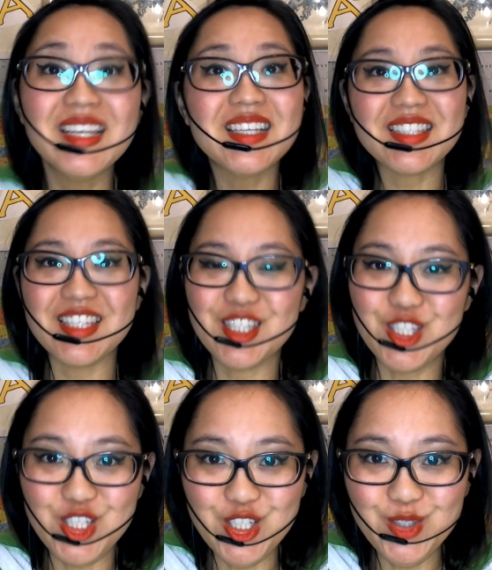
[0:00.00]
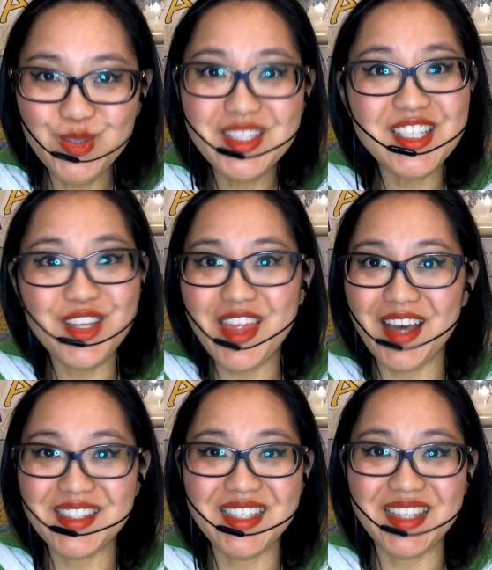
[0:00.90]
since June
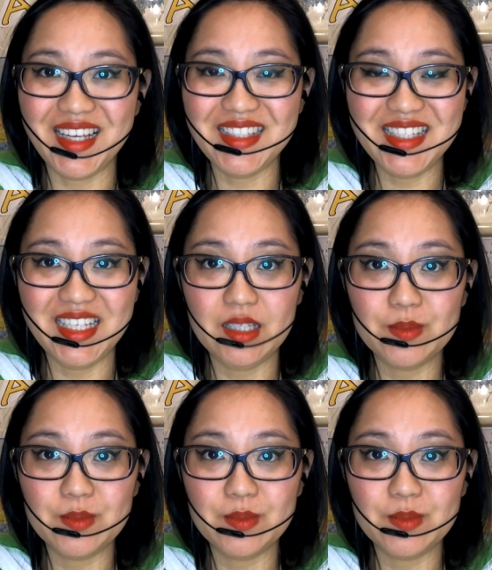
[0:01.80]
2019.